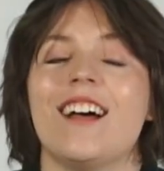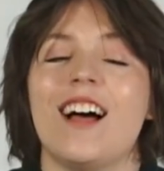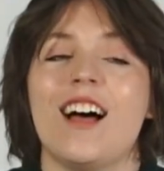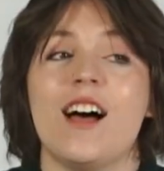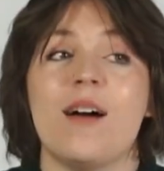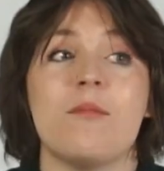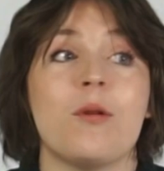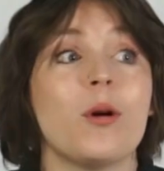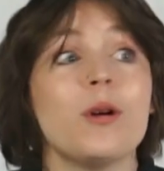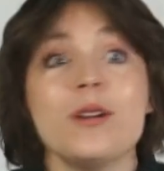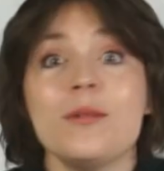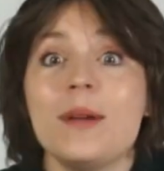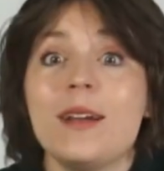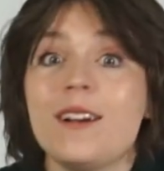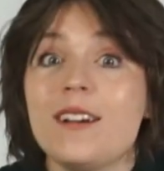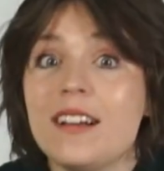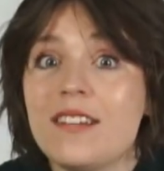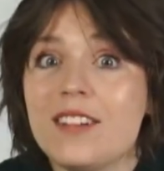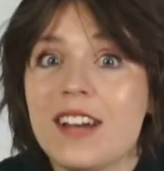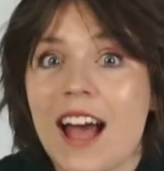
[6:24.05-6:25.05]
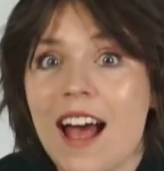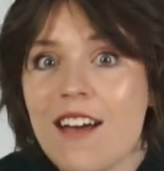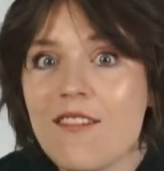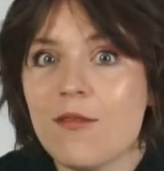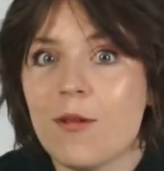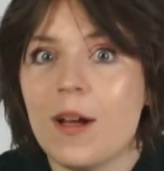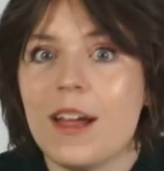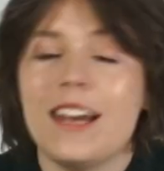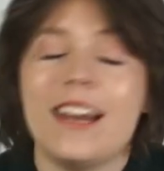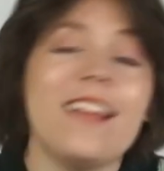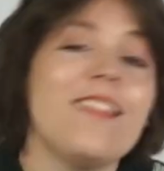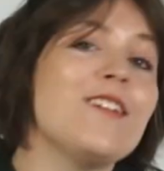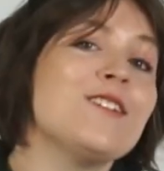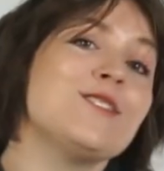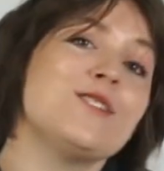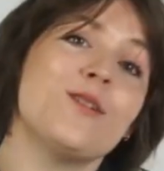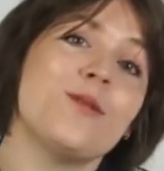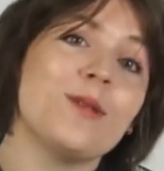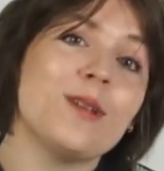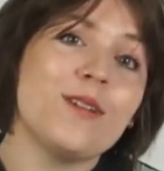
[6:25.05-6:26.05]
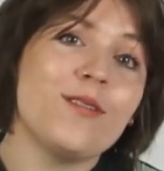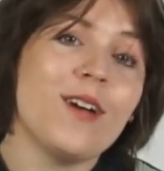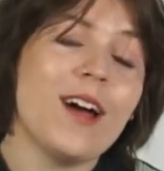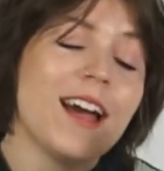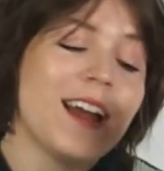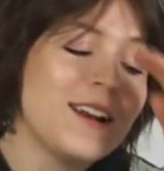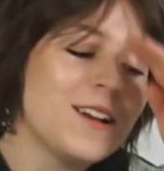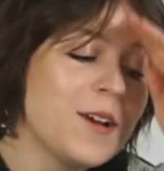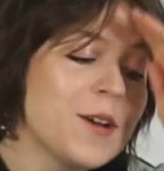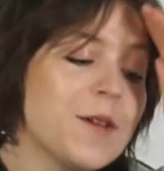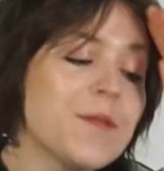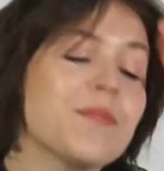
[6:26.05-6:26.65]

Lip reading: Or you may not even have one, and that's totally fine.